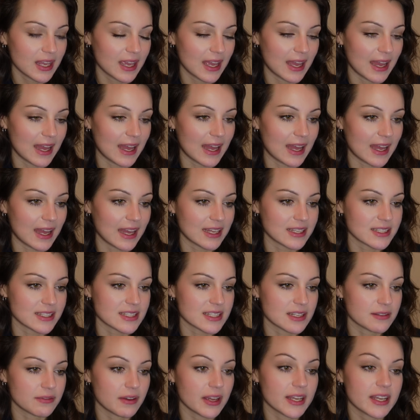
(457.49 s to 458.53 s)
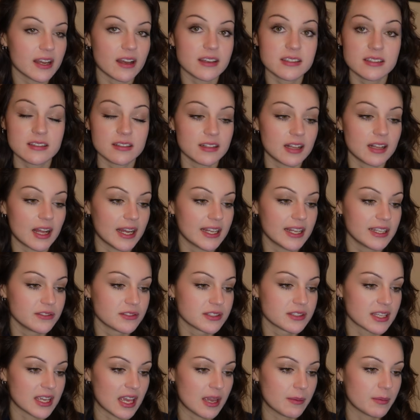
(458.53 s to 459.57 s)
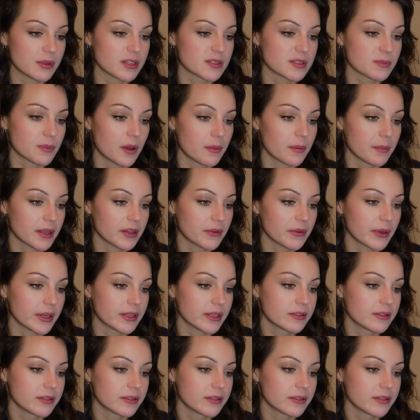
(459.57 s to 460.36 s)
And if I castle, I lose the game on the spot, by the way.